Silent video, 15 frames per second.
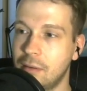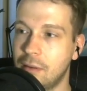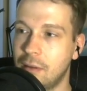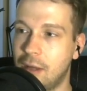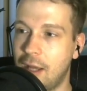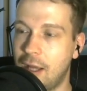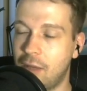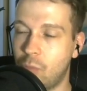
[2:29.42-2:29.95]

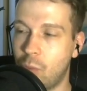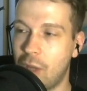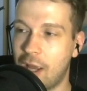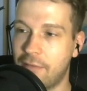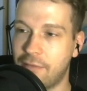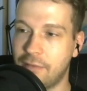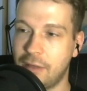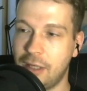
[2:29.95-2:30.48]
and we
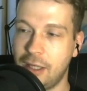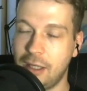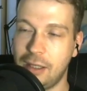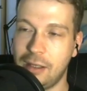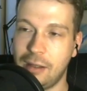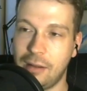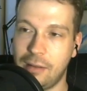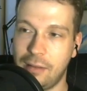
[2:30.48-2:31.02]
have
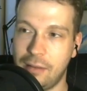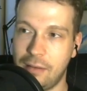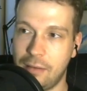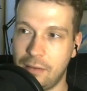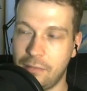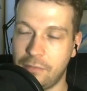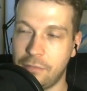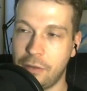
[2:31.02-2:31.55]
the
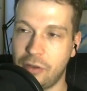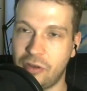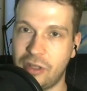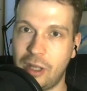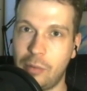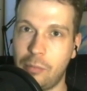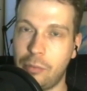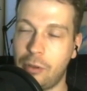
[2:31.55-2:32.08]
first
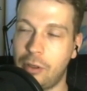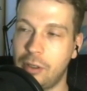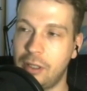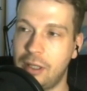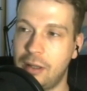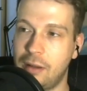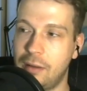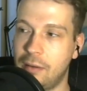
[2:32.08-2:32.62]
double pawn
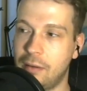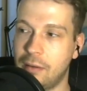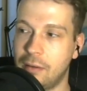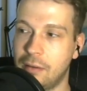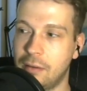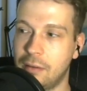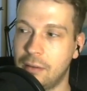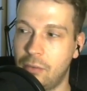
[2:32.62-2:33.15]
in the
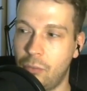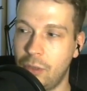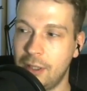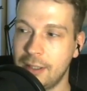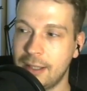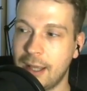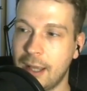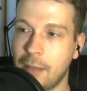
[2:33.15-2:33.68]
real
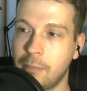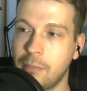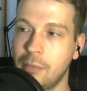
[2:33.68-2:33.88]
game.